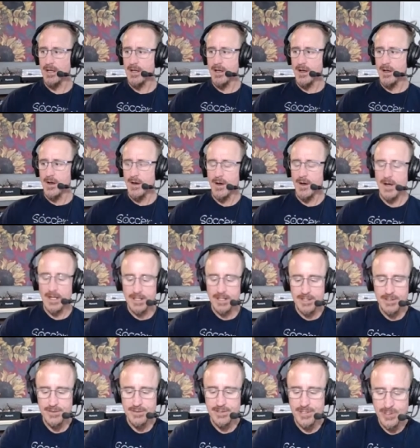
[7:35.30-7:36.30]
on
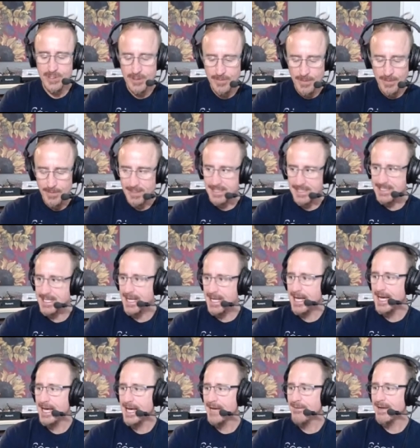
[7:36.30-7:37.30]
YouTube. I'm going to say
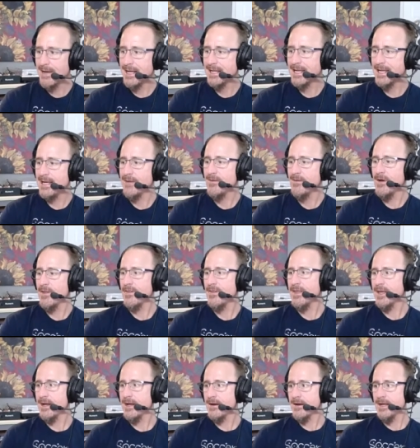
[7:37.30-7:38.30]
hi right now on
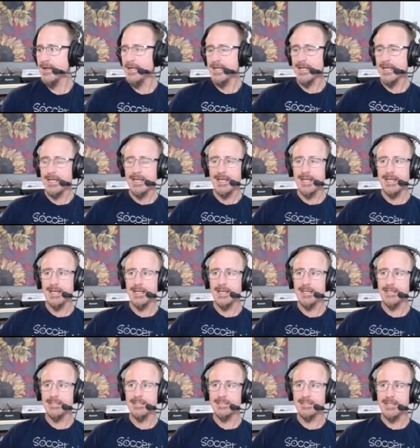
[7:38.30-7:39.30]
there.
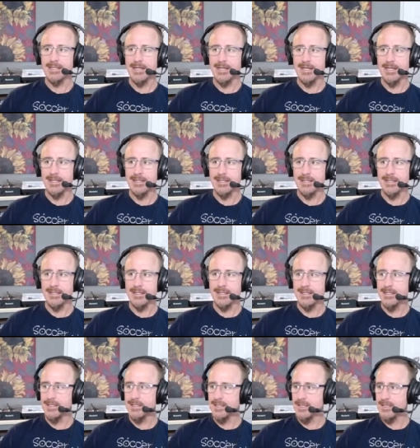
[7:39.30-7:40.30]
And uh,
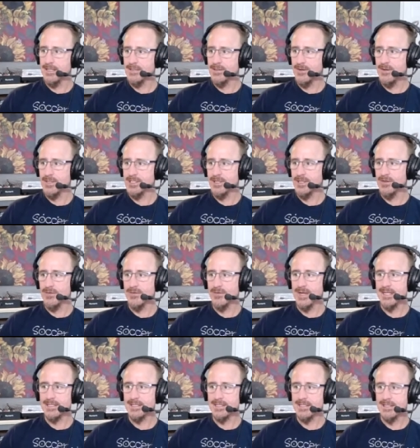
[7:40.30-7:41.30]
there's always a
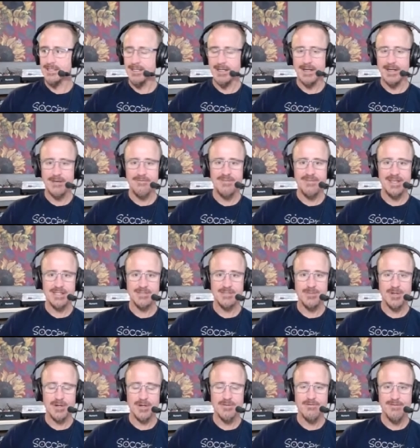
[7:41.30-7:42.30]
great uh,
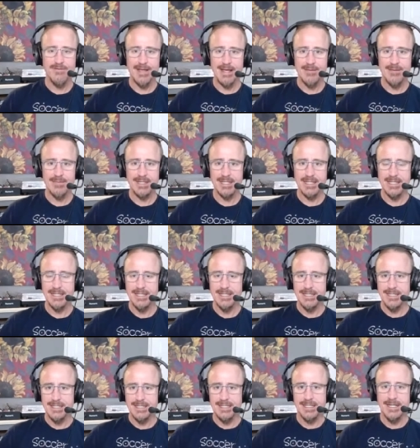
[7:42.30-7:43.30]
Facebook family
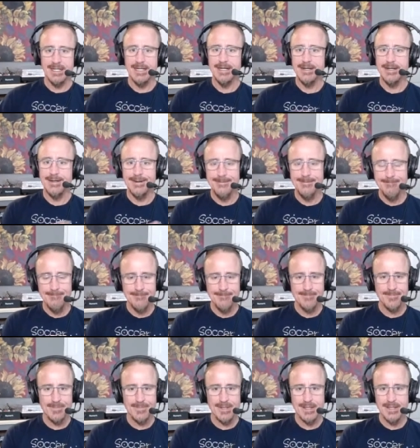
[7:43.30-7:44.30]
um,
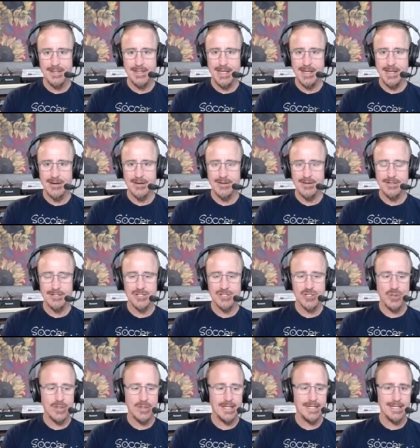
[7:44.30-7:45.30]
that are
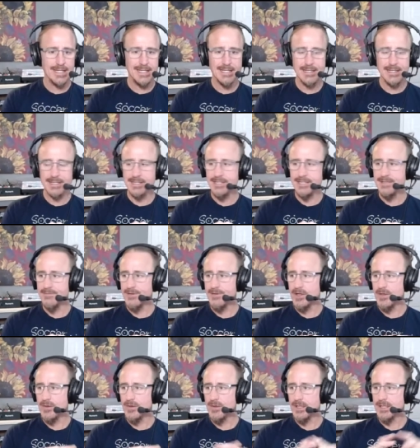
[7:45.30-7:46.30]
joining in the
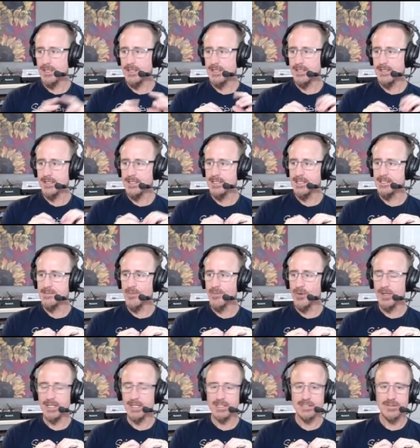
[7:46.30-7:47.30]
Devo these
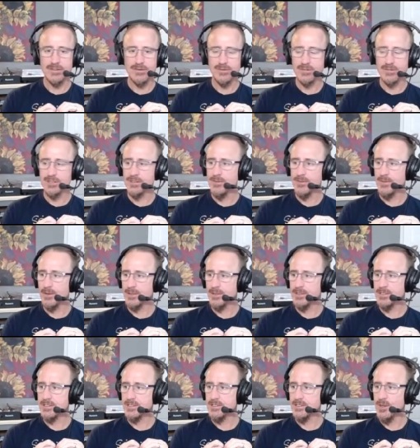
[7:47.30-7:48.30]
mornings. So super
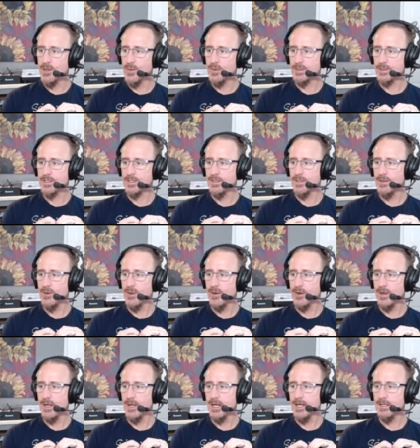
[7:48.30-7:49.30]
stoked.
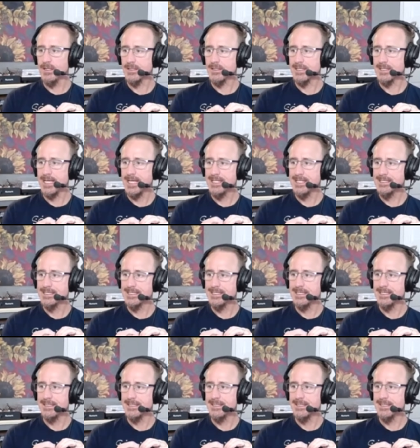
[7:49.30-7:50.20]
Laura, Casey,